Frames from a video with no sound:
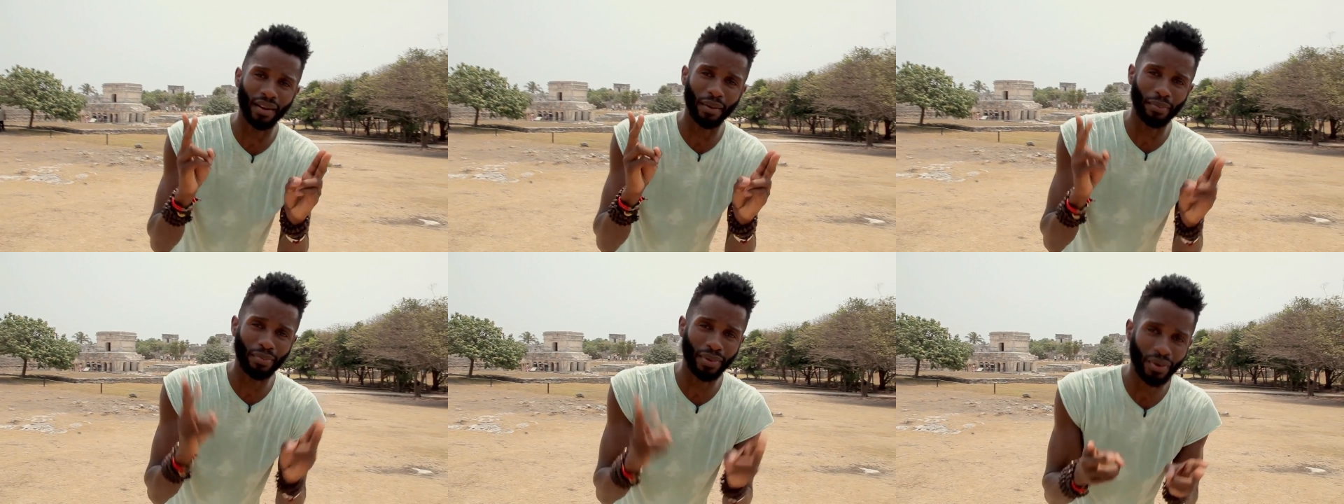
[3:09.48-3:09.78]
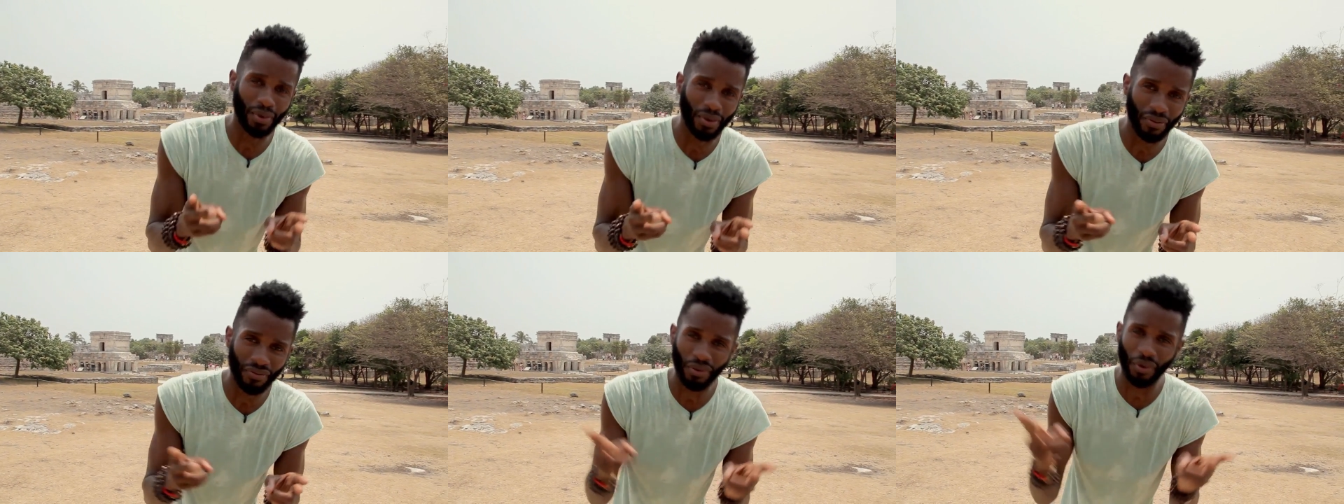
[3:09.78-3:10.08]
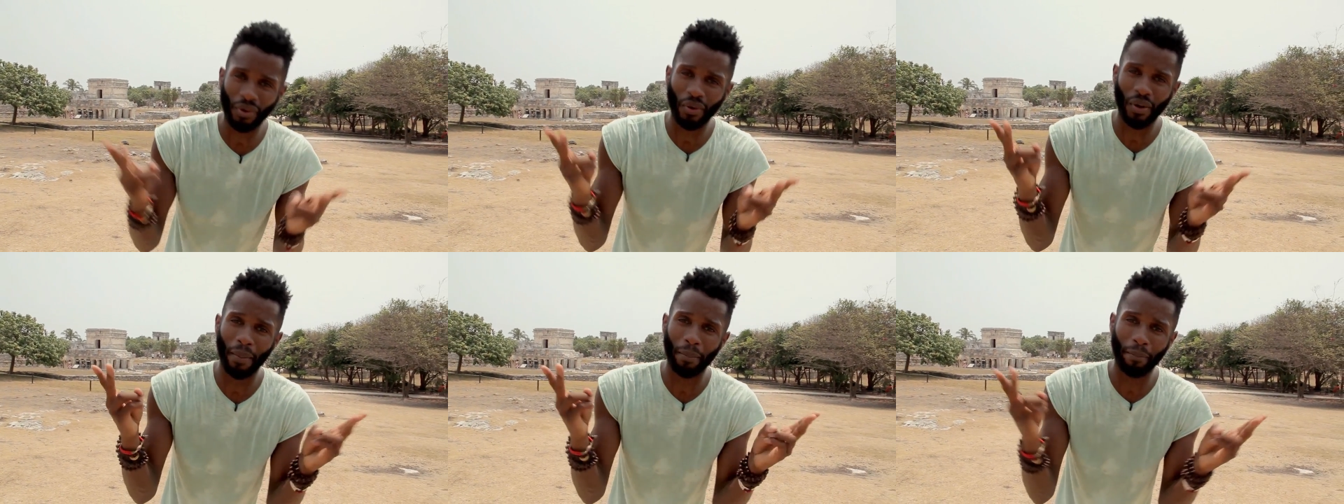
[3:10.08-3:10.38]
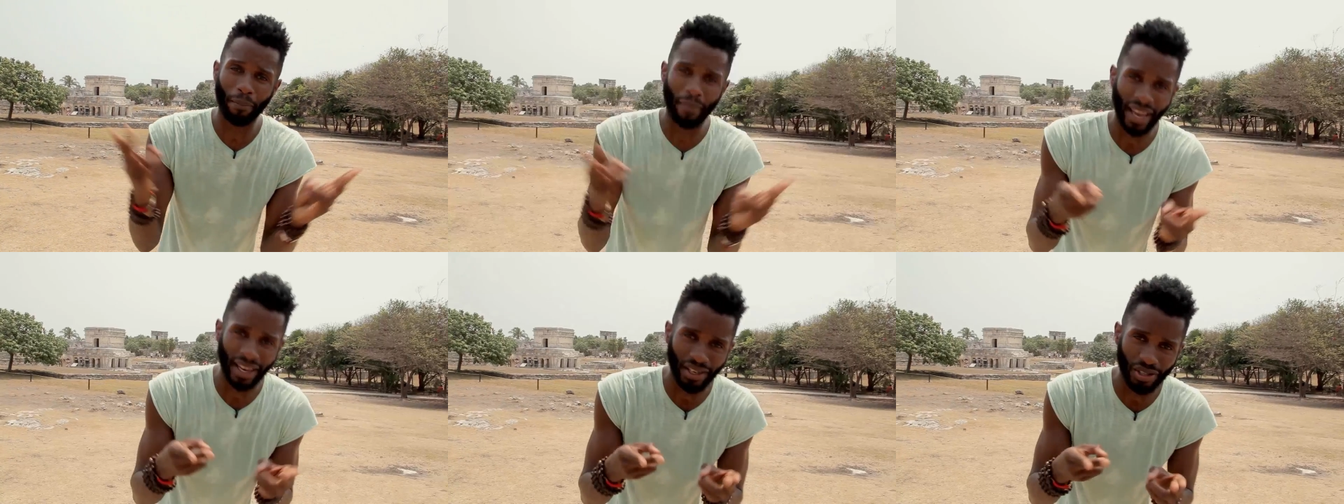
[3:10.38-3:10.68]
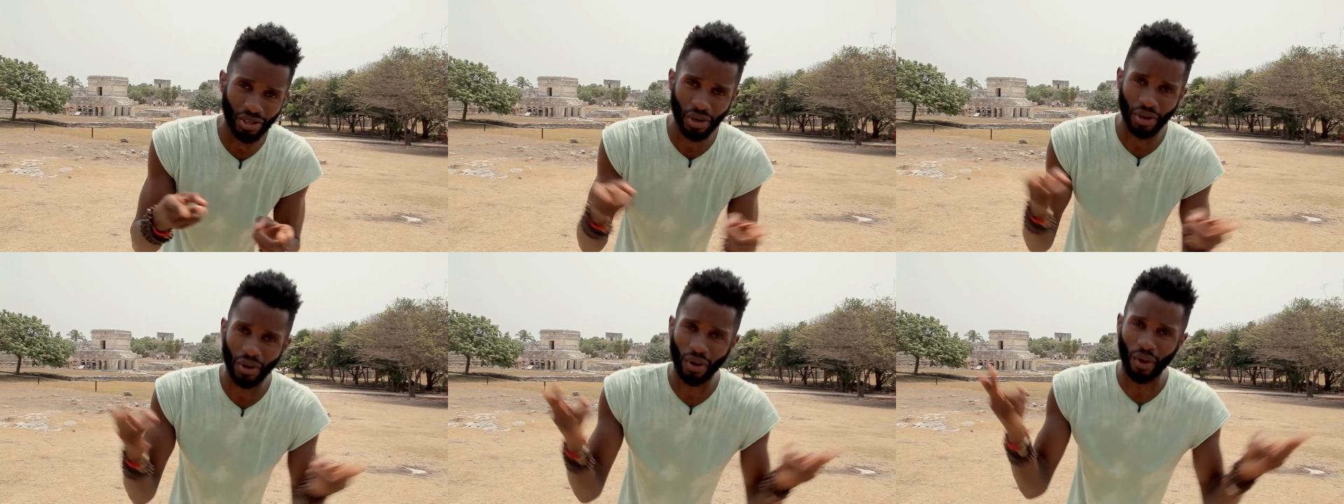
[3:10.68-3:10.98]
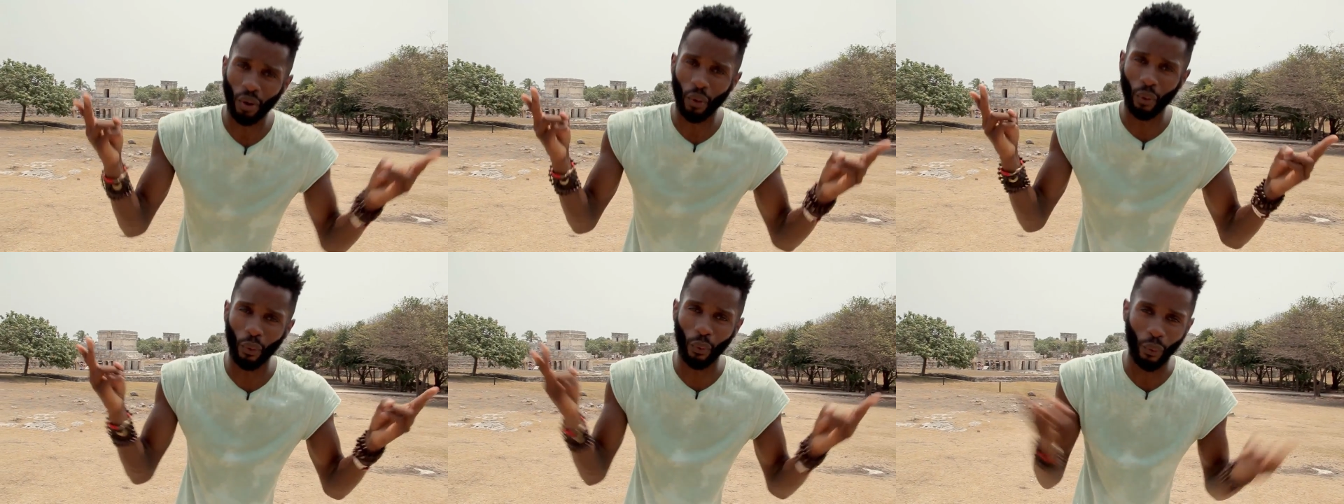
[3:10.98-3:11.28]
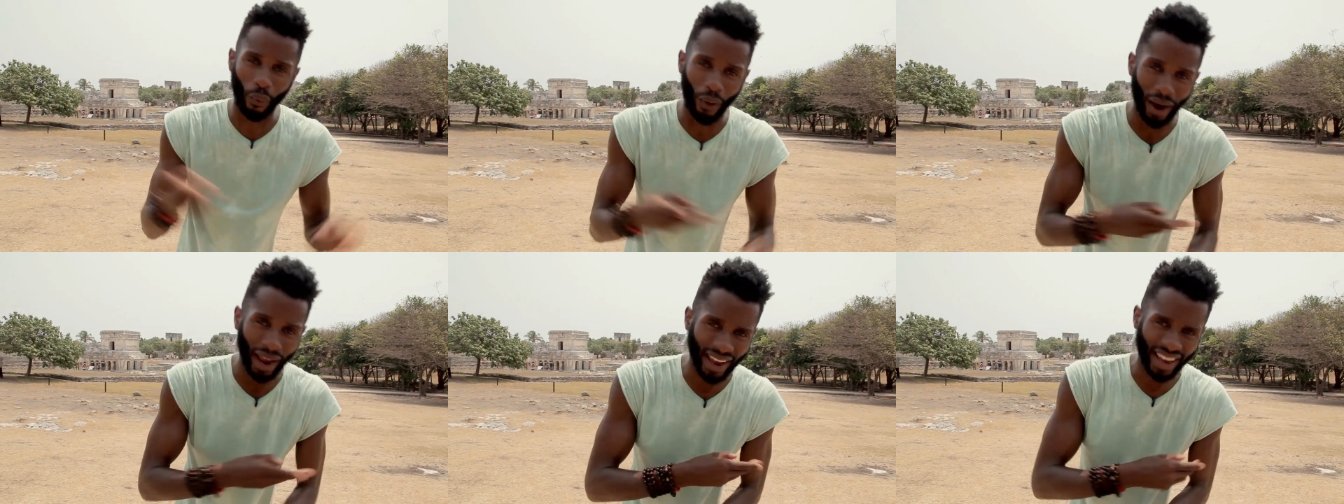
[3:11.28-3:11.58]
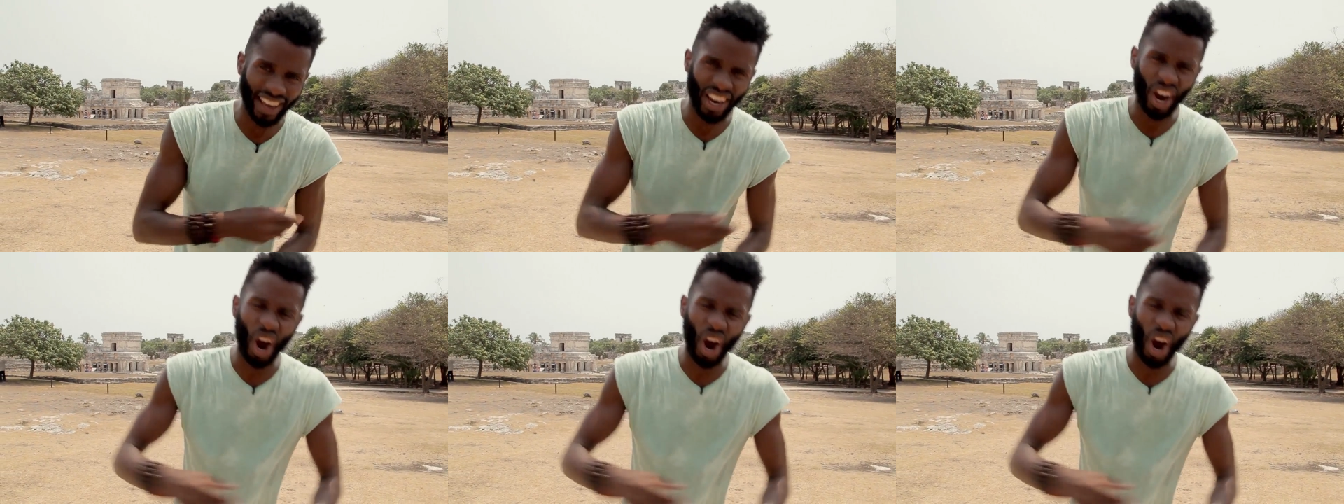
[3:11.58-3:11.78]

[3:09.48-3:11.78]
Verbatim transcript: a beautiful, major way.